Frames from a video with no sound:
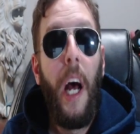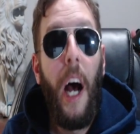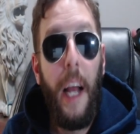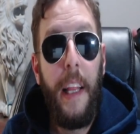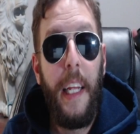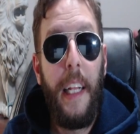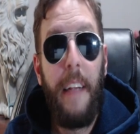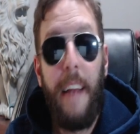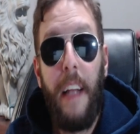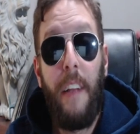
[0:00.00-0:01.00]
I think that
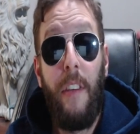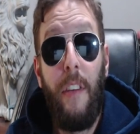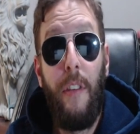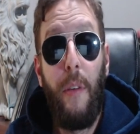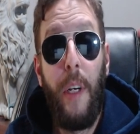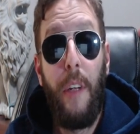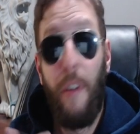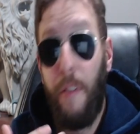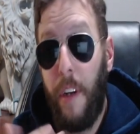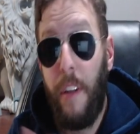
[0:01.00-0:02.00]
Dallas is doing,
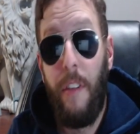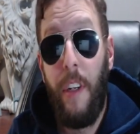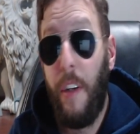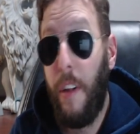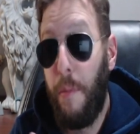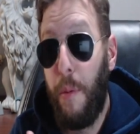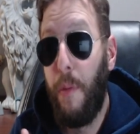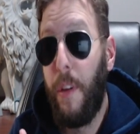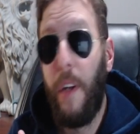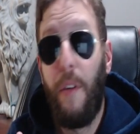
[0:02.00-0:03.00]
so far this year, they've
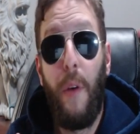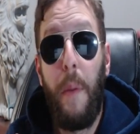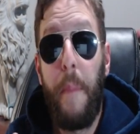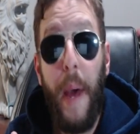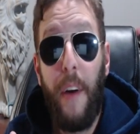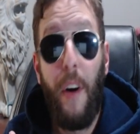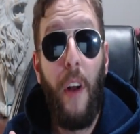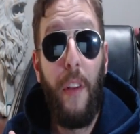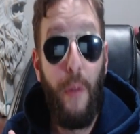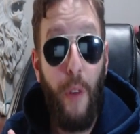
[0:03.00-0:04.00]
proven they're doing better
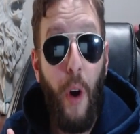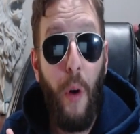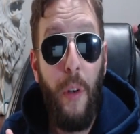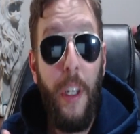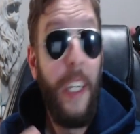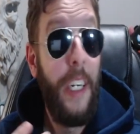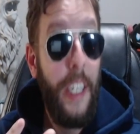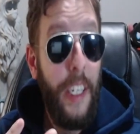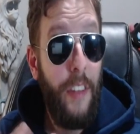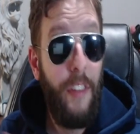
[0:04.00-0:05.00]
on the road
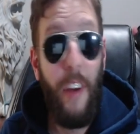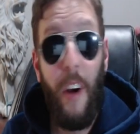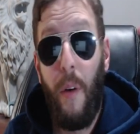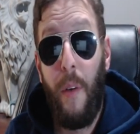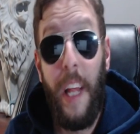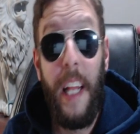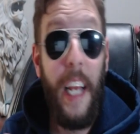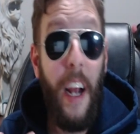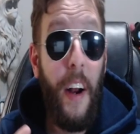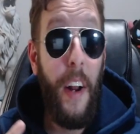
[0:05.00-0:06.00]
so than
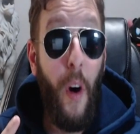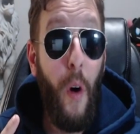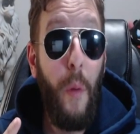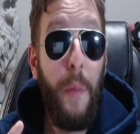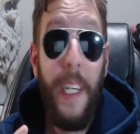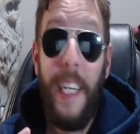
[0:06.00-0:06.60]
they are at home.